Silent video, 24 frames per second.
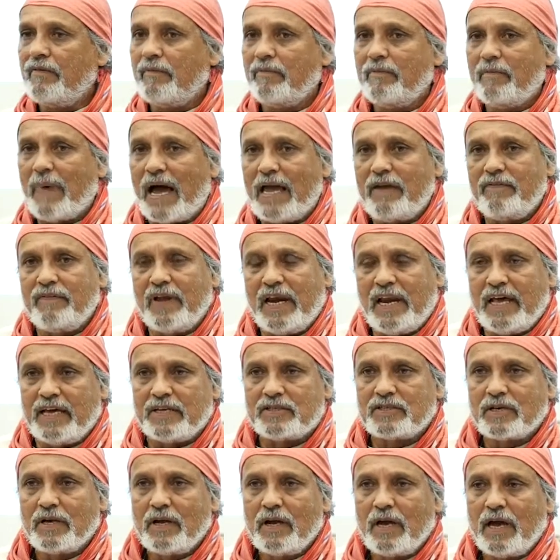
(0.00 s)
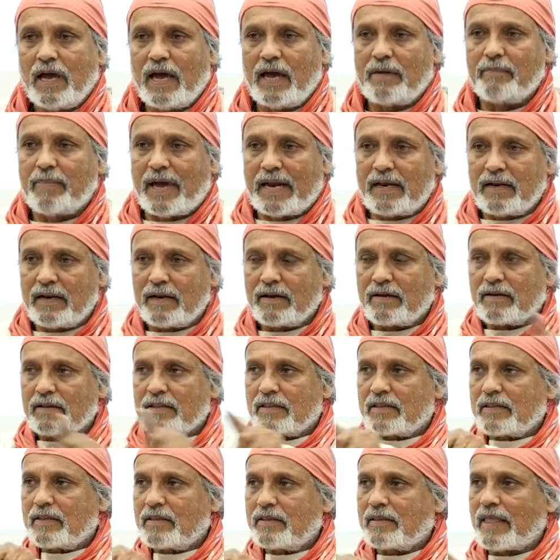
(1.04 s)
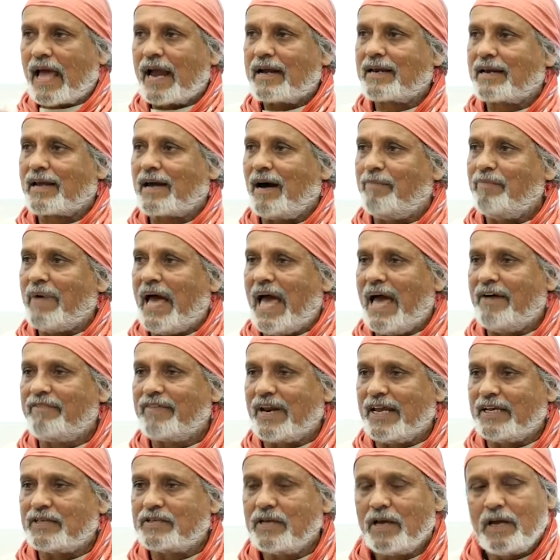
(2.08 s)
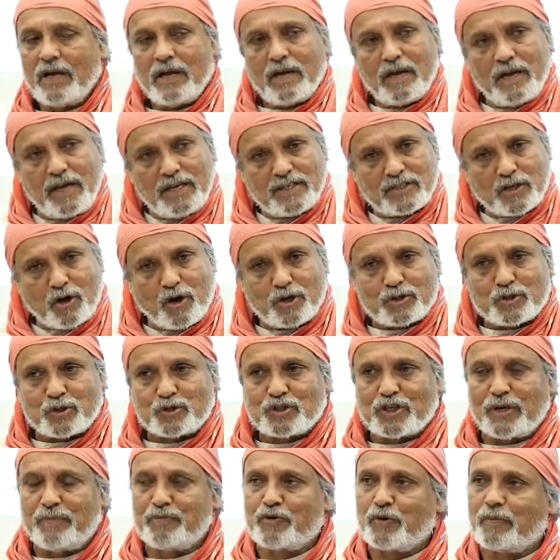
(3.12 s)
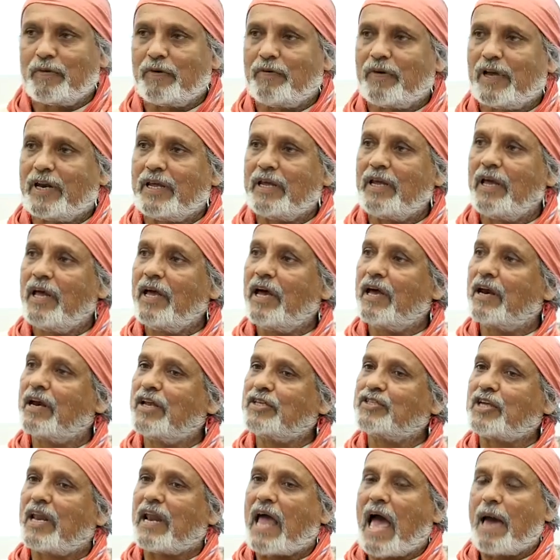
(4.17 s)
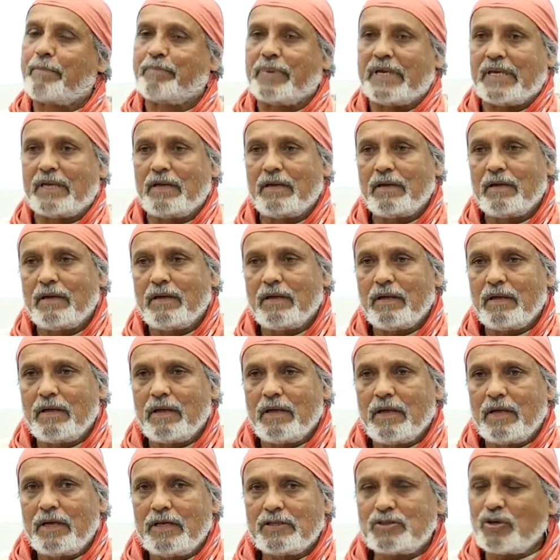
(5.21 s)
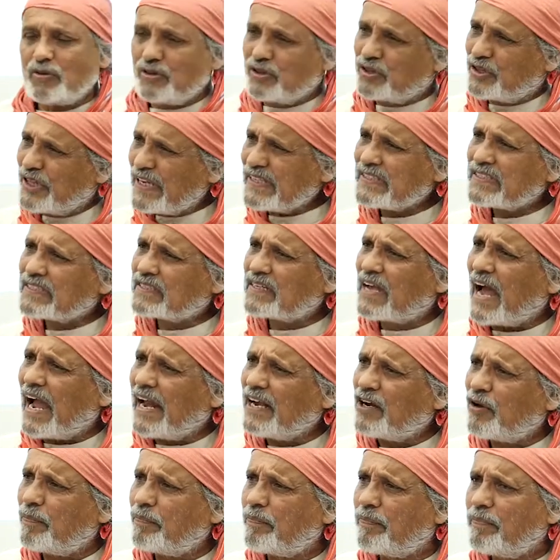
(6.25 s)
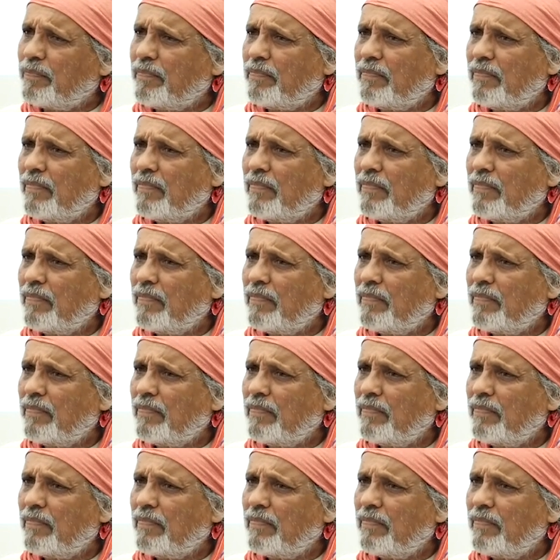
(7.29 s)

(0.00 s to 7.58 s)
my village, and when that come average, he is also seen to be very rich and happy. So this kind of